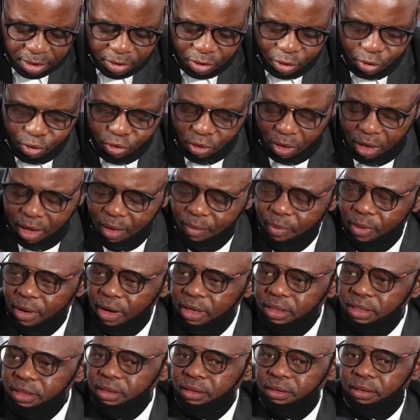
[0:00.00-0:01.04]
You talk
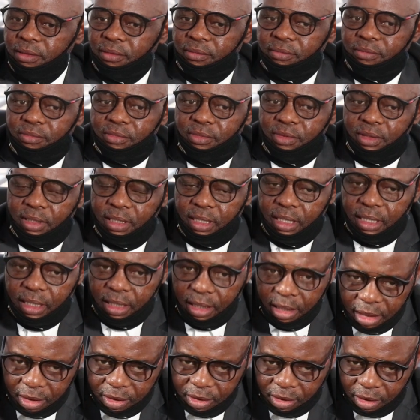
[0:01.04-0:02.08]
about,
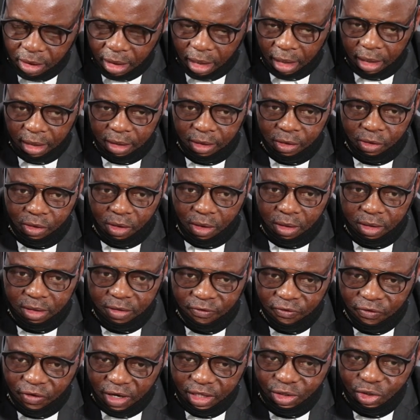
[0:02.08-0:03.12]

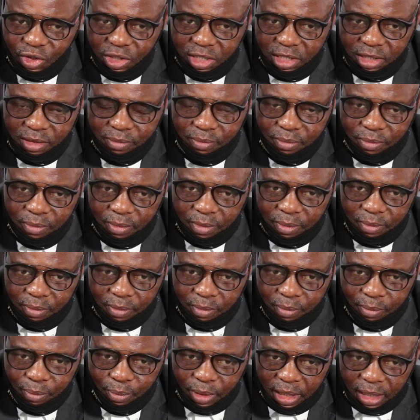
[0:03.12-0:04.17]
invention
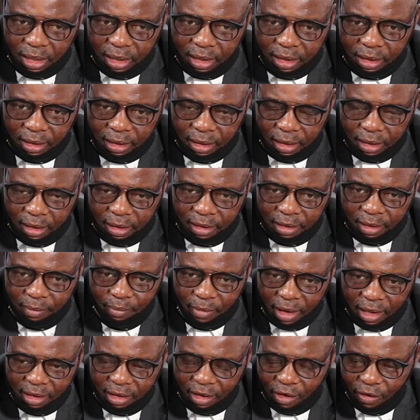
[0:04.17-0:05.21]
being the
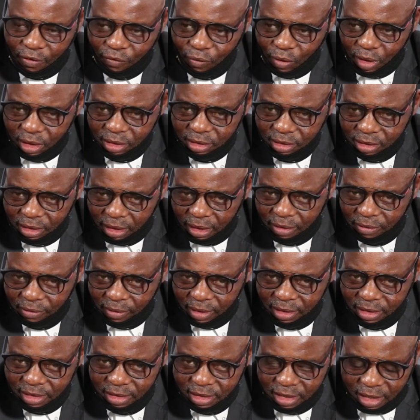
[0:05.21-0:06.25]
mother of what?
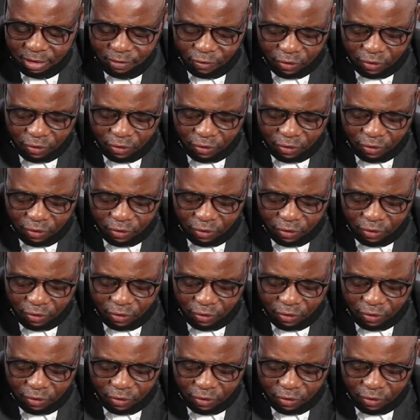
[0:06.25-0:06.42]
What is the